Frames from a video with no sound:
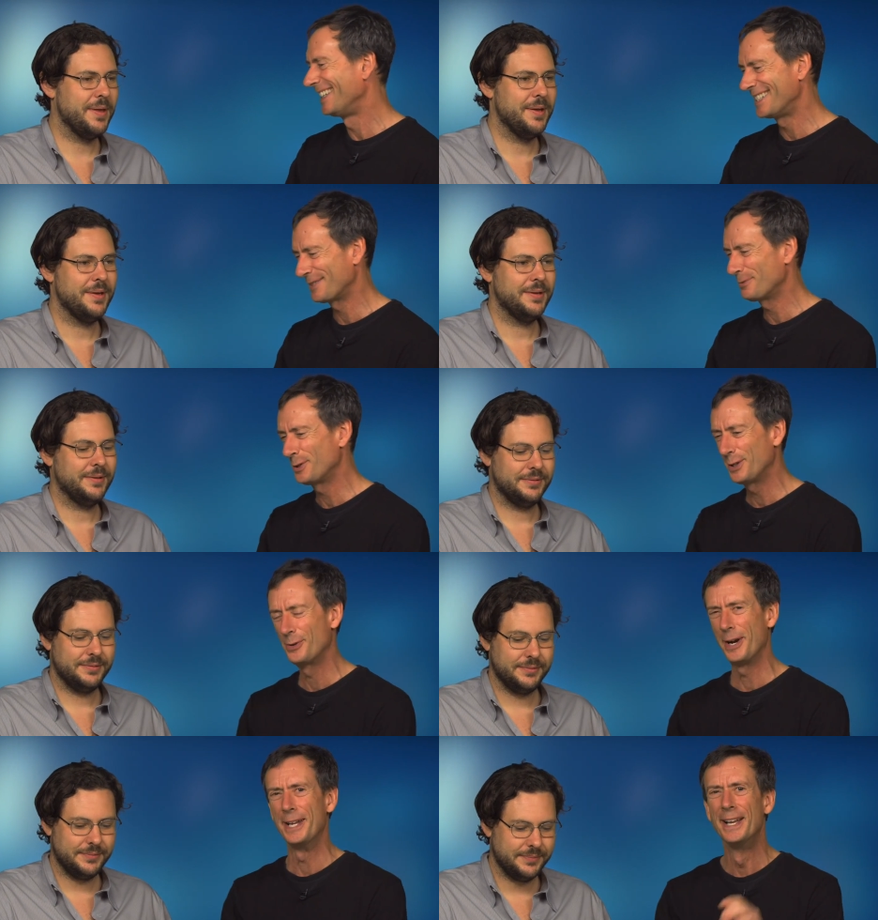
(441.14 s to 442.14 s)
Speaker 1: it's really
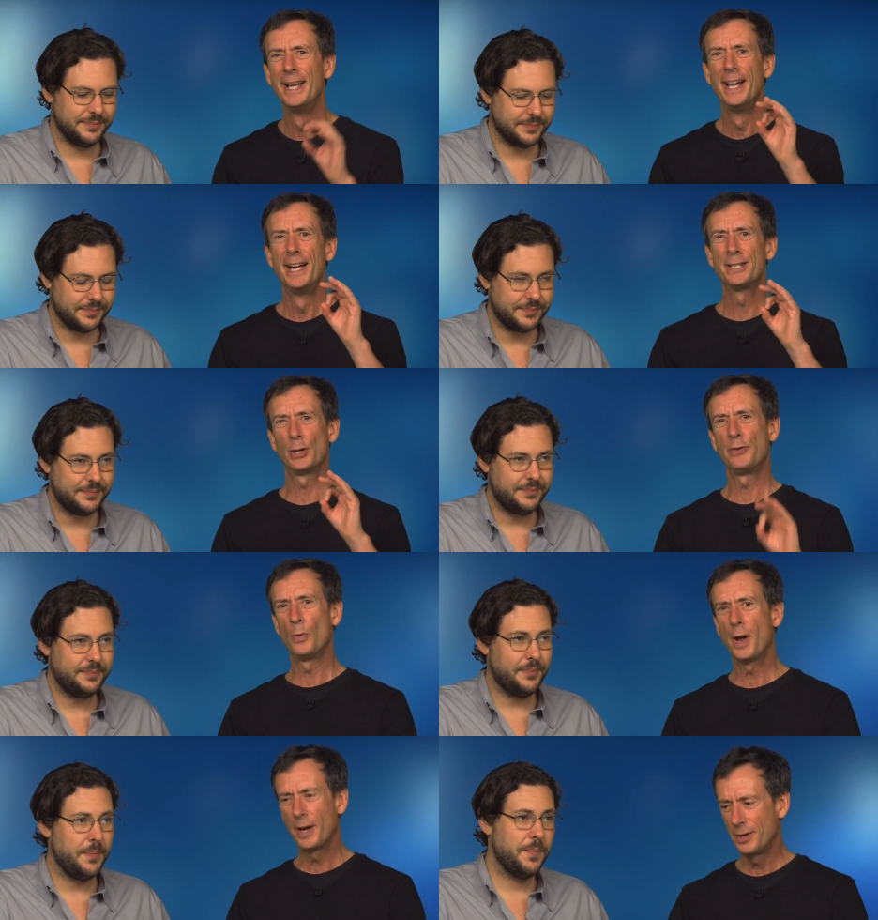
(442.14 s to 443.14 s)
great. So if
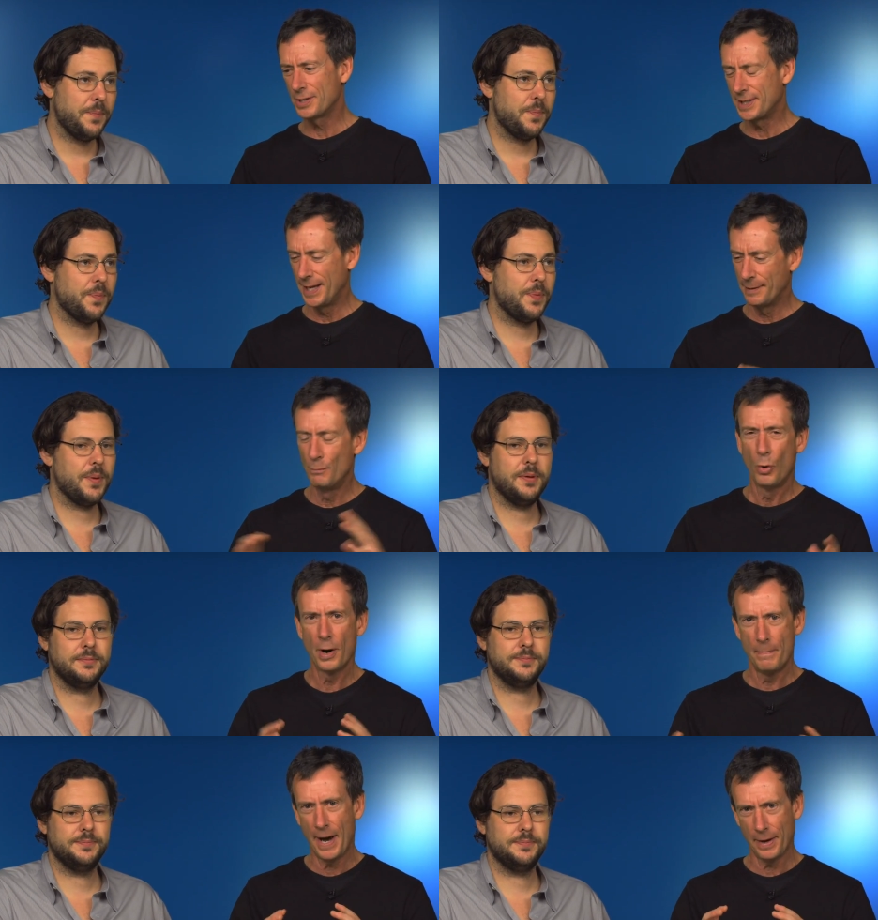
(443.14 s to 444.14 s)
you want to understand
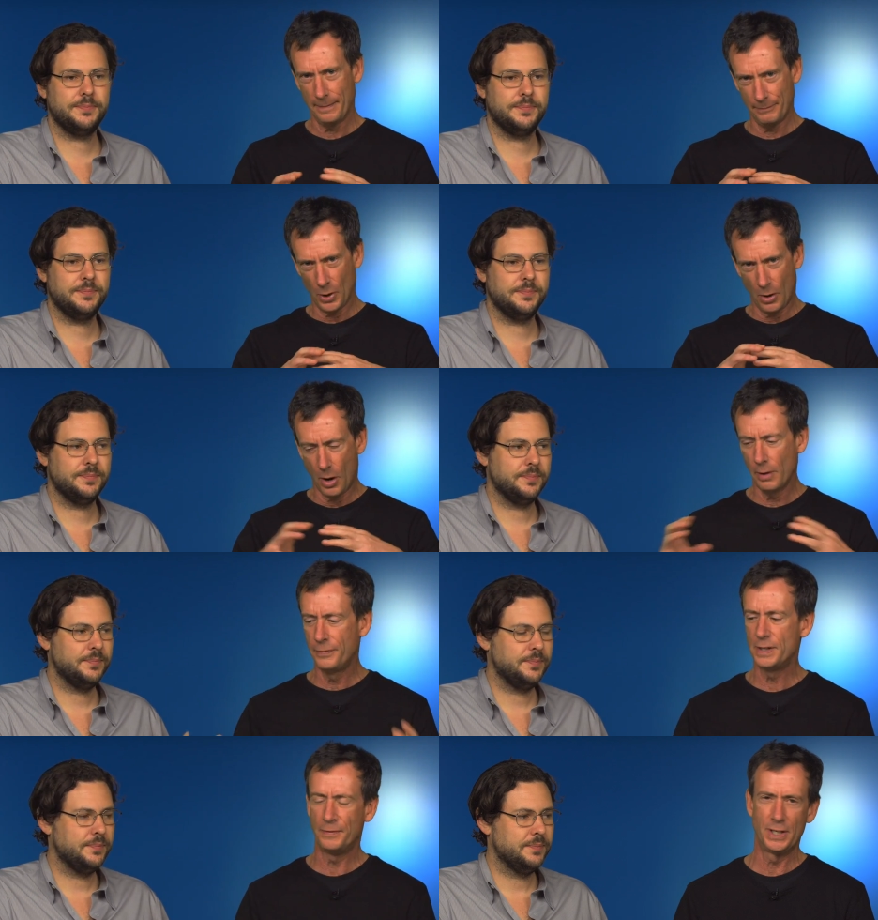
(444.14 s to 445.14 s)
more about all
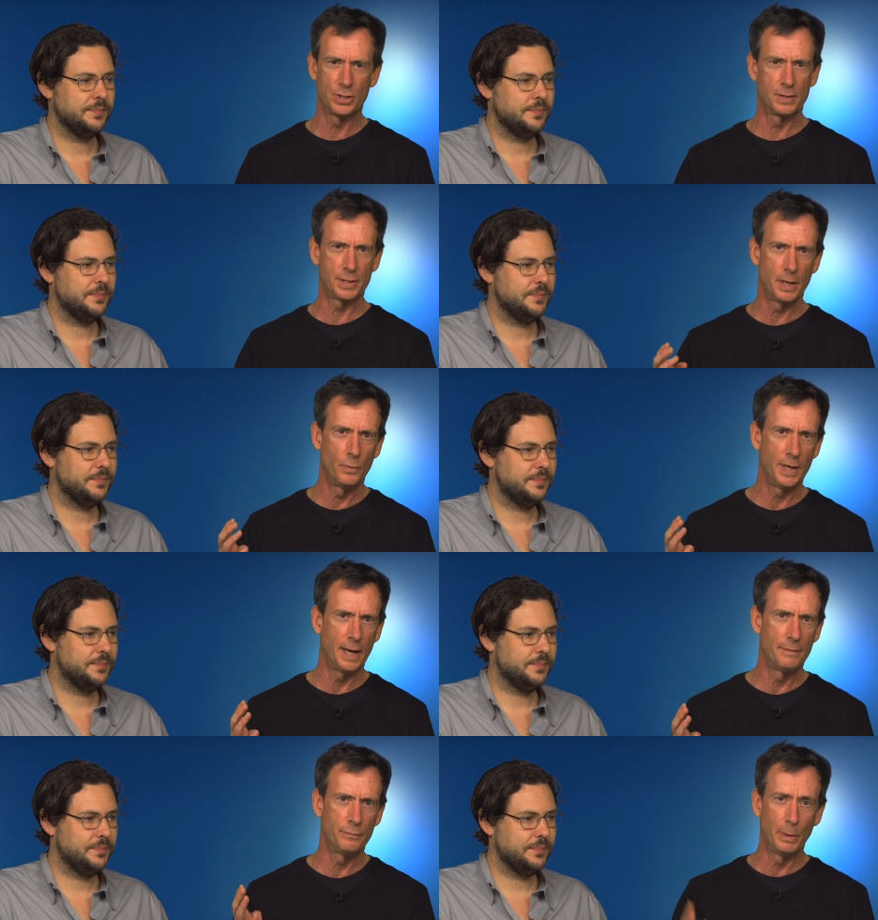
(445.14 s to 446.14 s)
of these features, we
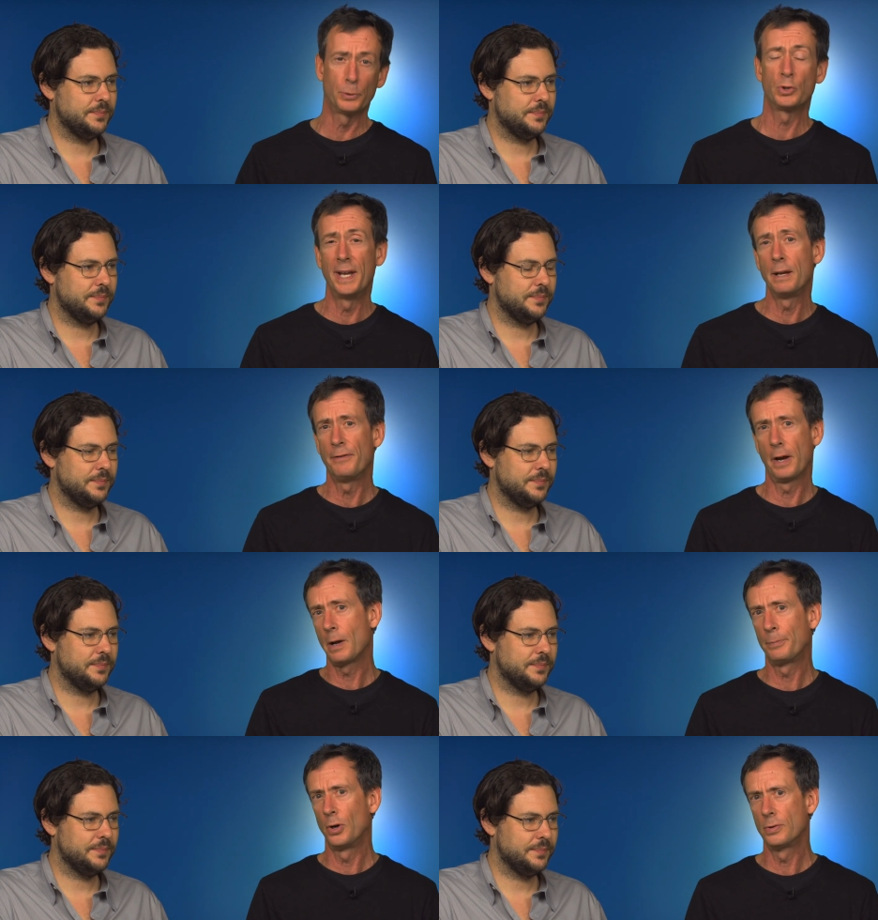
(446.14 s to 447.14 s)
have Ripple Training Final
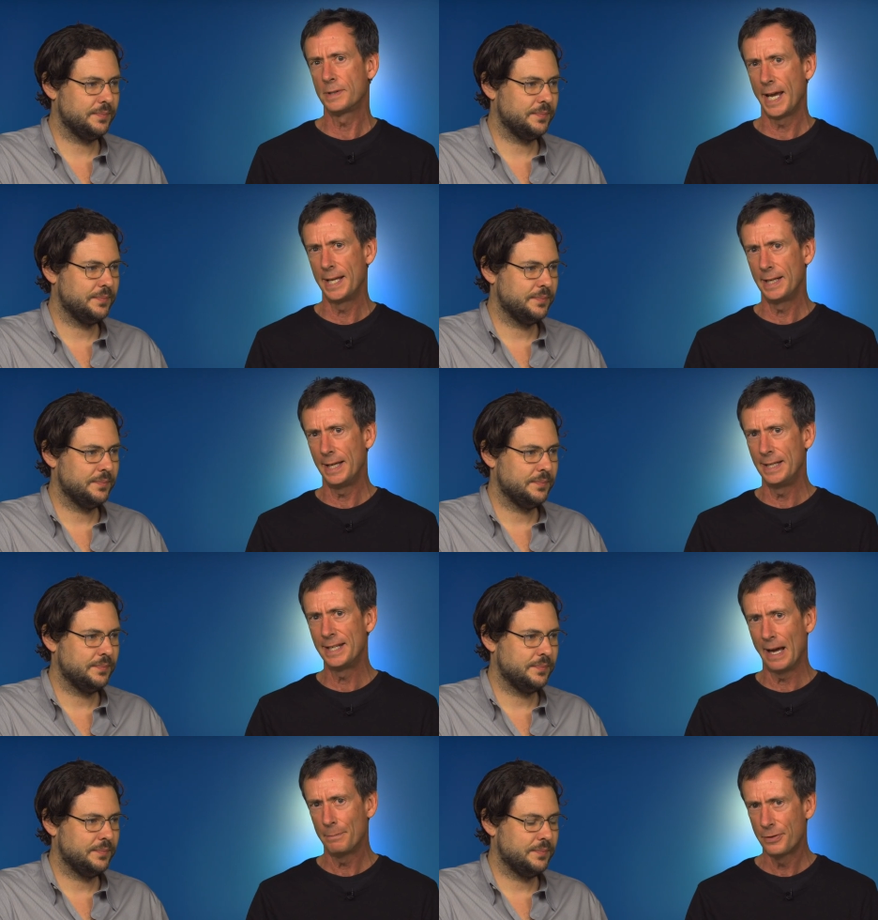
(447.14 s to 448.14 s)
Cut Pro 10 in
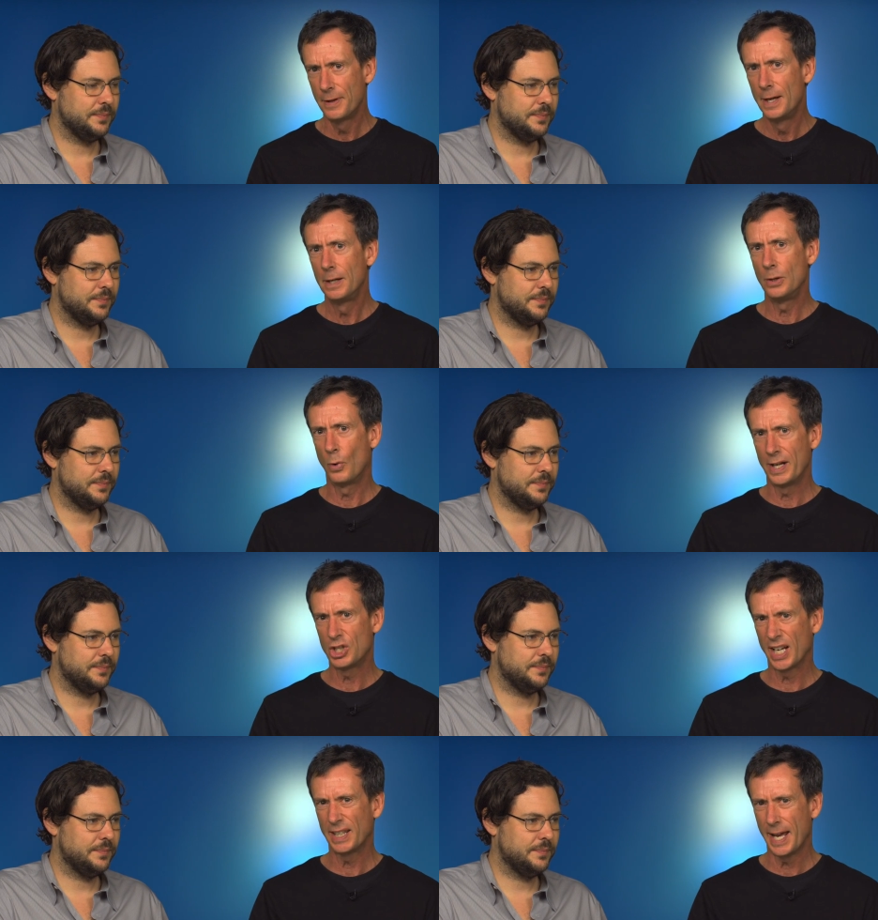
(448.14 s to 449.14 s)
depth. You want to
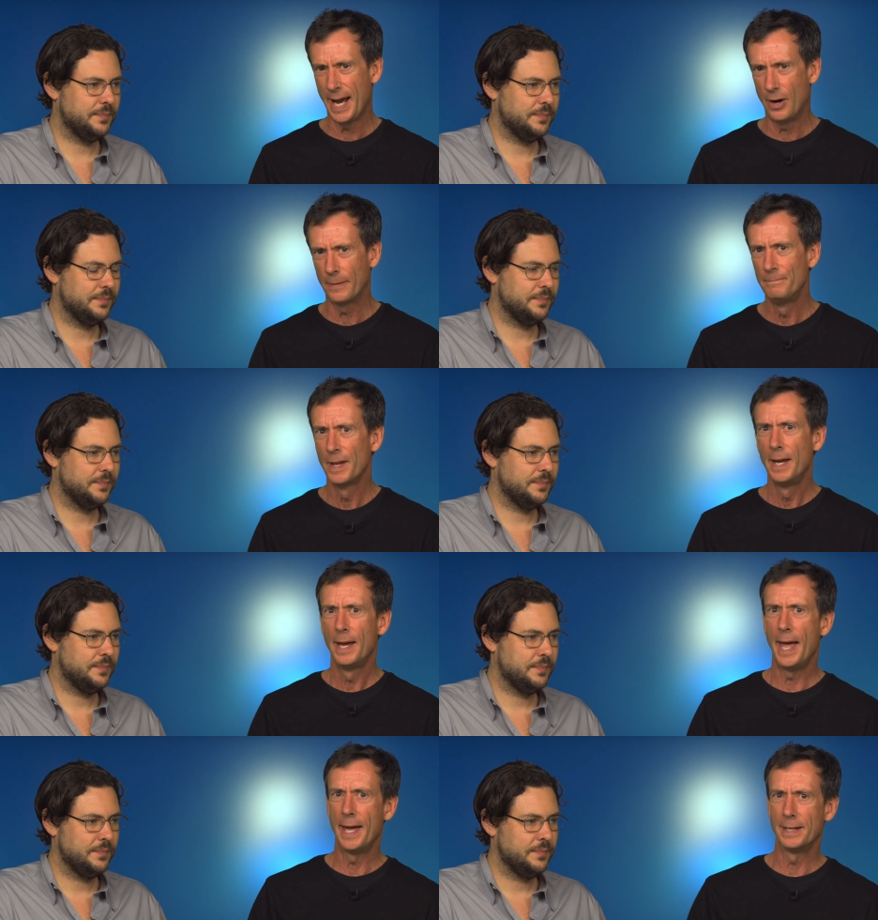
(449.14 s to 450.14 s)
check that out.
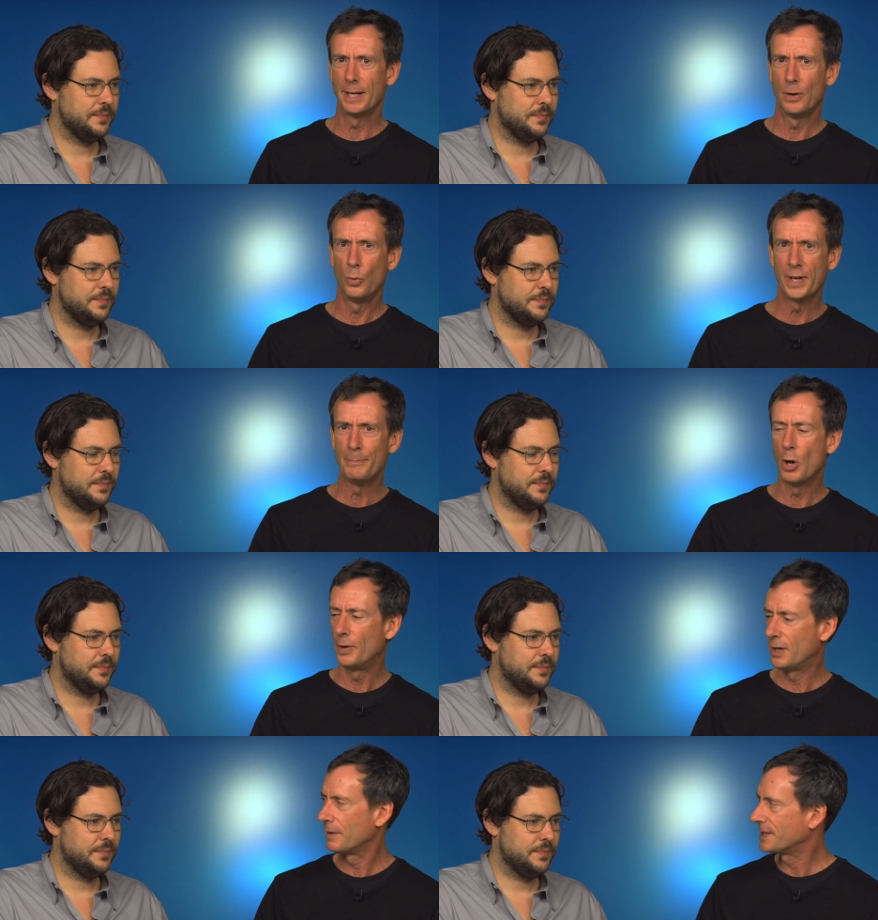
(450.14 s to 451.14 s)
And uh, we'll keep
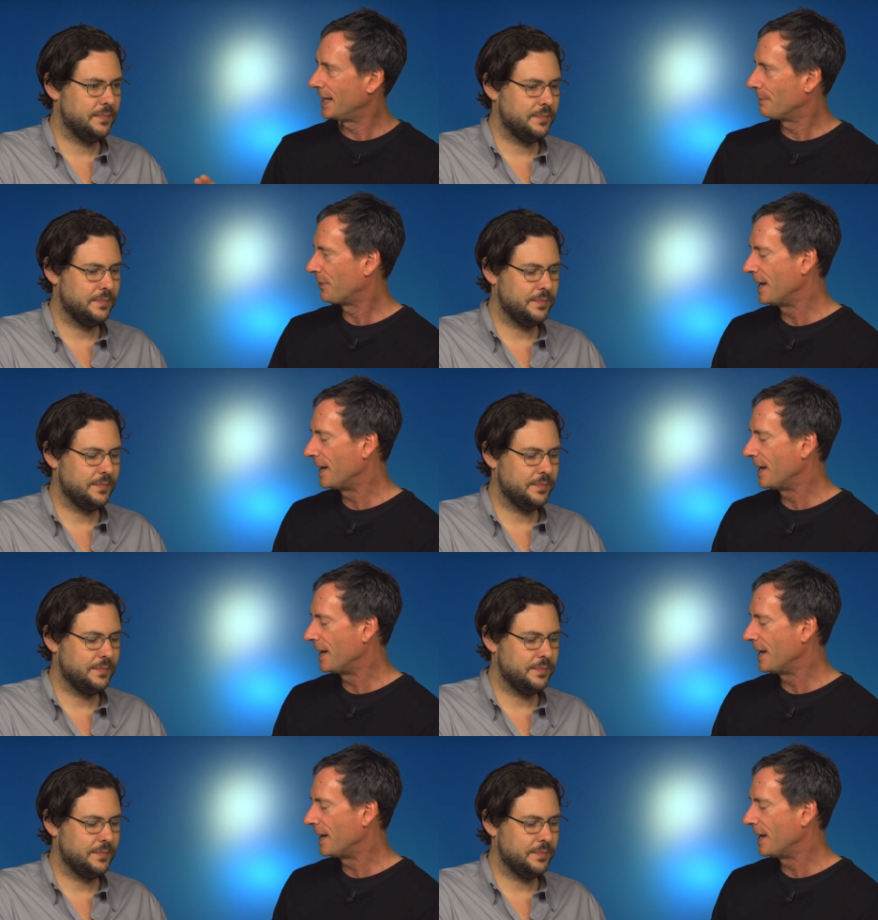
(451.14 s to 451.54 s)
going here. Sam,